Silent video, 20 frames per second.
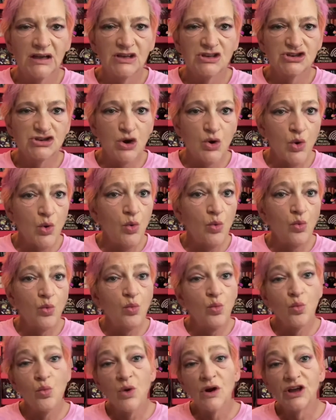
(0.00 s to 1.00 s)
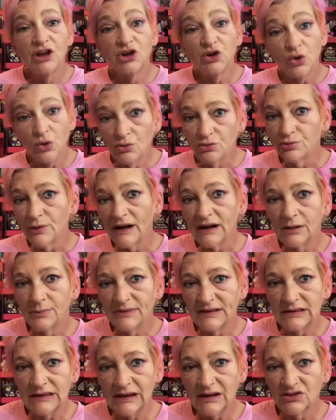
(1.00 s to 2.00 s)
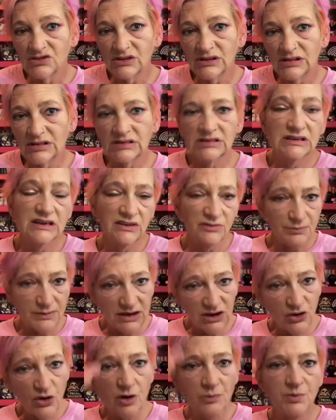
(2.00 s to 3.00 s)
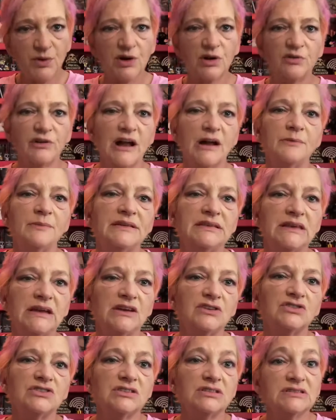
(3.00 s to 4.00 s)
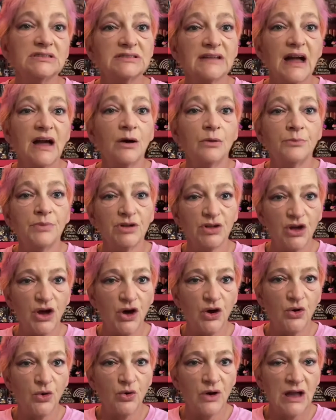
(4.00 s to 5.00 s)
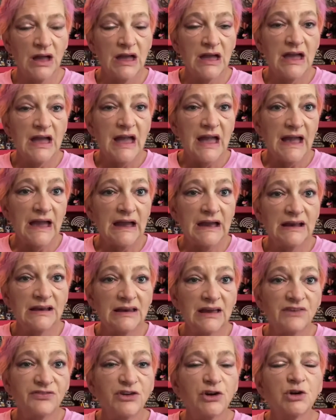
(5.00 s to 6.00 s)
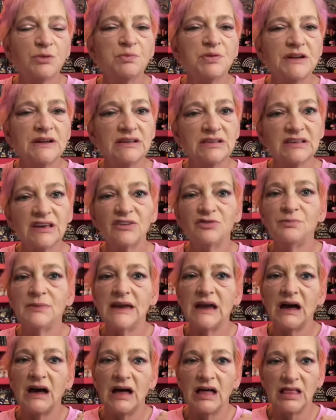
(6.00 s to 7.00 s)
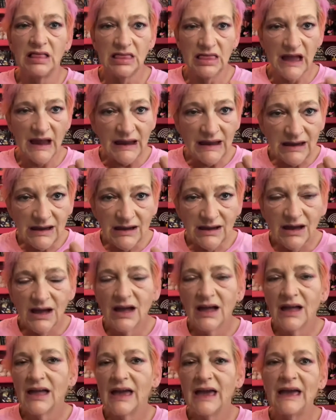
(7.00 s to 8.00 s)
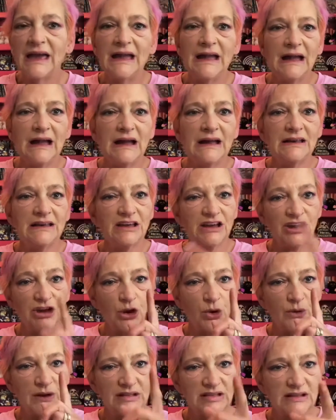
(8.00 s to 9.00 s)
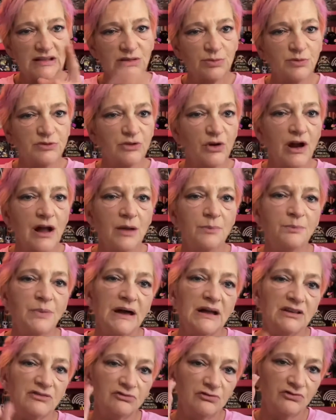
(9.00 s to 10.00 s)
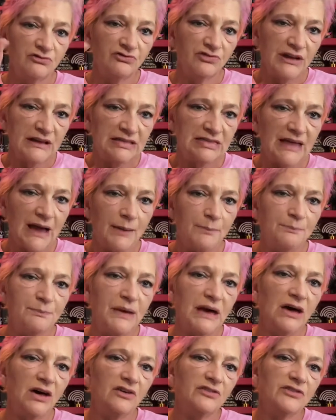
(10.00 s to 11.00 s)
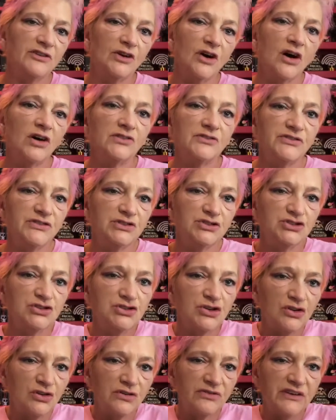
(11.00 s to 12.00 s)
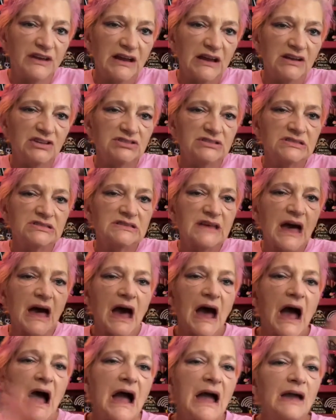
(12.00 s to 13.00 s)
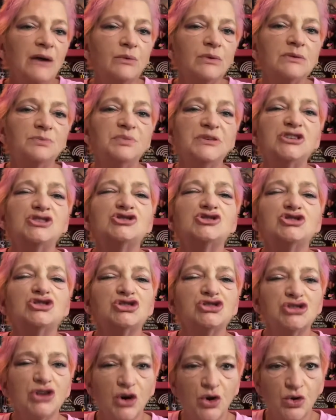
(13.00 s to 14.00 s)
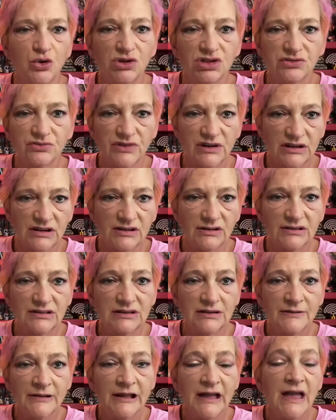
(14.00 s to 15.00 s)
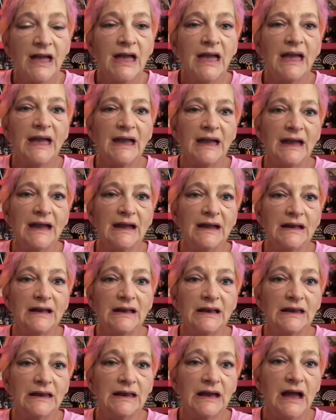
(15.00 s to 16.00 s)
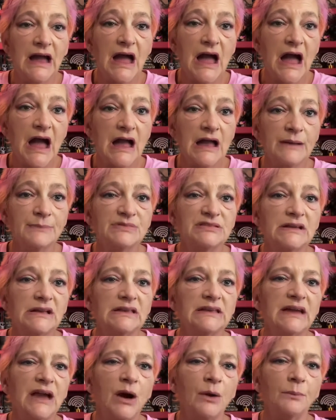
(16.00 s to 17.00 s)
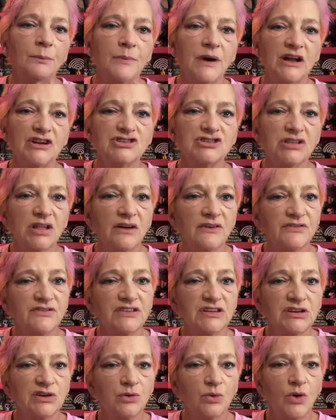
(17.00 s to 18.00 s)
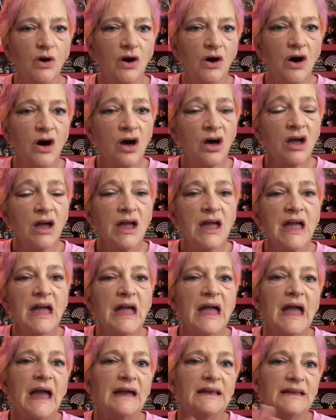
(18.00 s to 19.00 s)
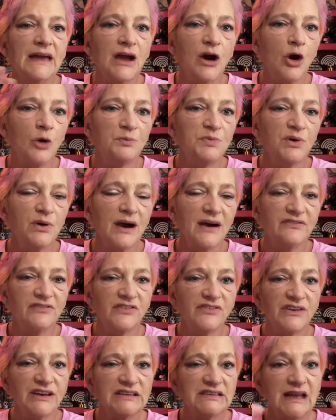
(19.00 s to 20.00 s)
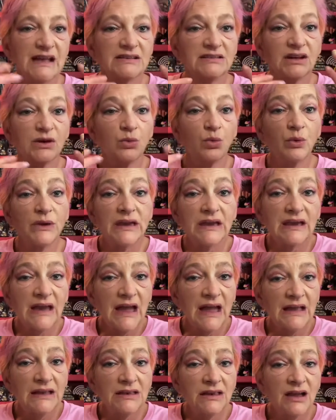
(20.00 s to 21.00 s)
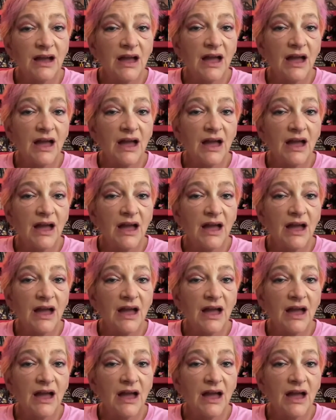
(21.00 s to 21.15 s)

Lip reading: So what are your recommendations? Give me your book recommendations down below. And if you could please give me a like and, you know, hit that subscribe button, ring that bell for all the future notifications, I would be so thrilled. And I am sending out much love to you all. And I hope you have a fantastic weekend.